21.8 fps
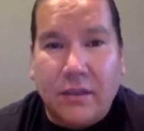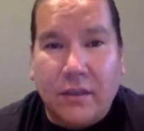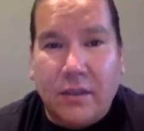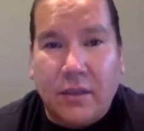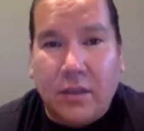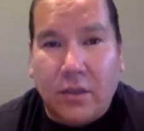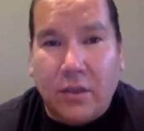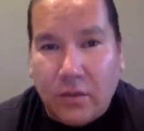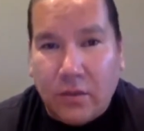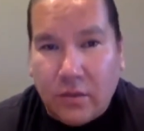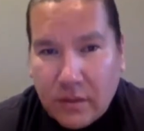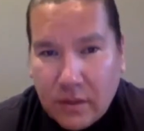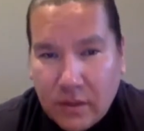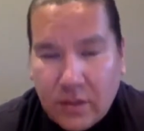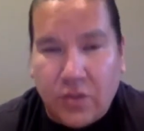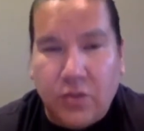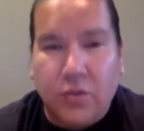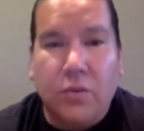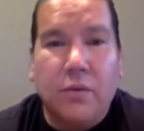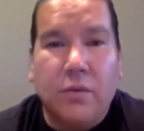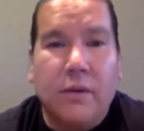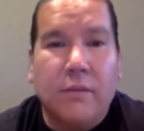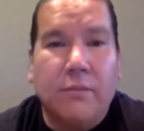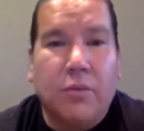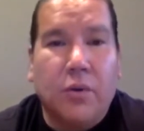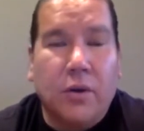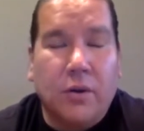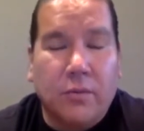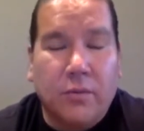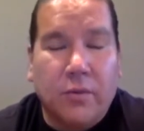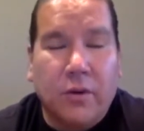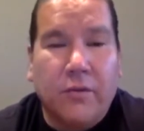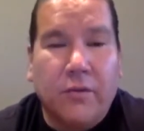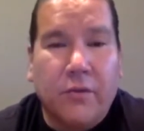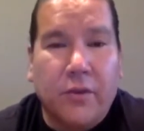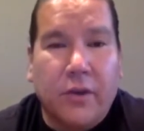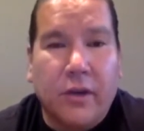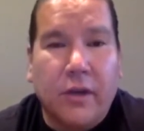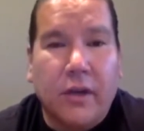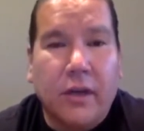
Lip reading: do important work for your